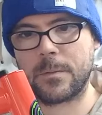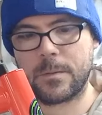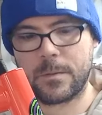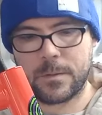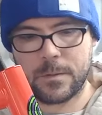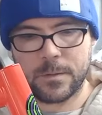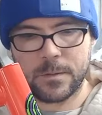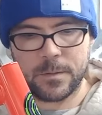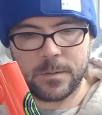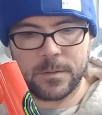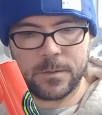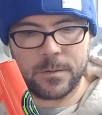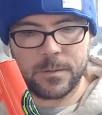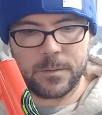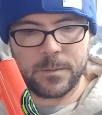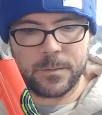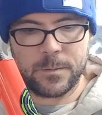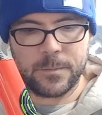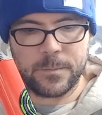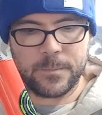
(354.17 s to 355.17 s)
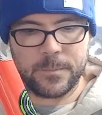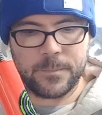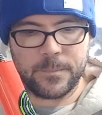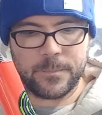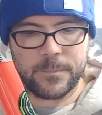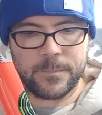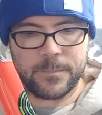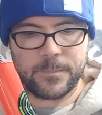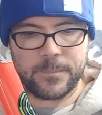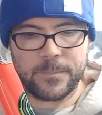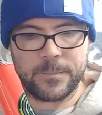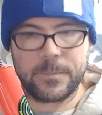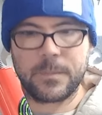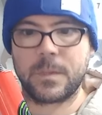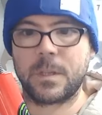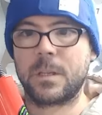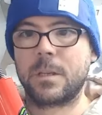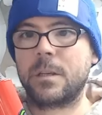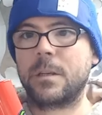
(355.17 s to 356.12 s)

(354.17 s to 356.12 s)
(silence)